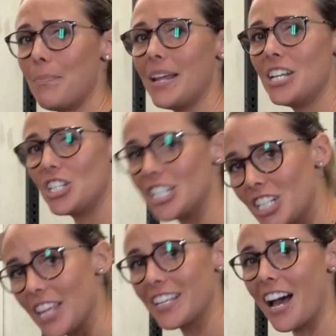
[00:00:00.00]
hinge to
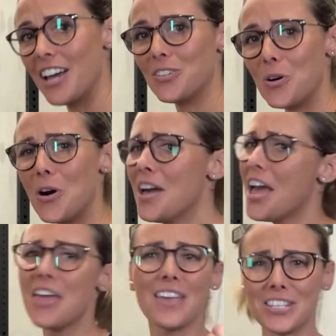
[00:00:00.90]
shut the car door.
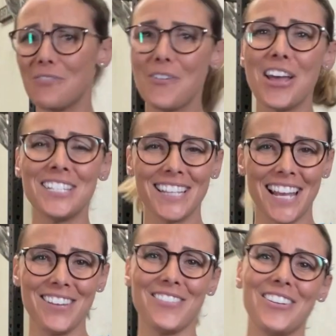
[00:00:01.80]
That's the first thing
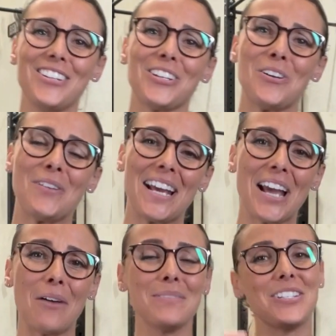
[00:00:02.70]
that you're going to do when it
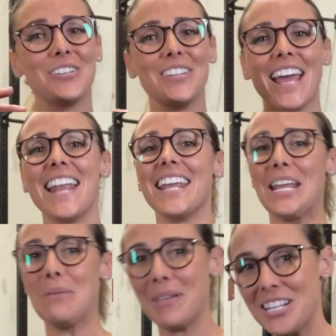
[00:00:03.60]
comes to then
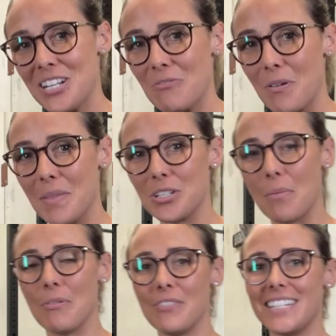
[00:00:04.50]
hip hinging from the
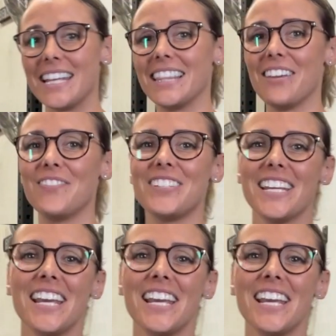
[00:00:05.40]
top of a deadlift.